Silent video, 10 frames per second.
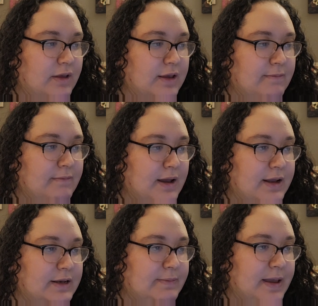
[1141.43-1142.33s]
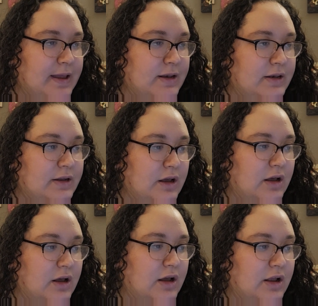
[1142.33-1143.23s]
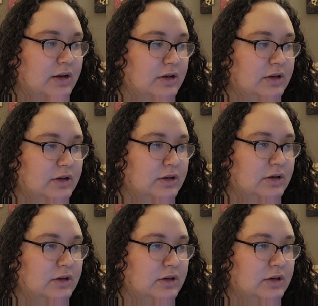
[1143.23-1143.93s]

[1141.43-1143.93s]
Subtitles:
It might depend on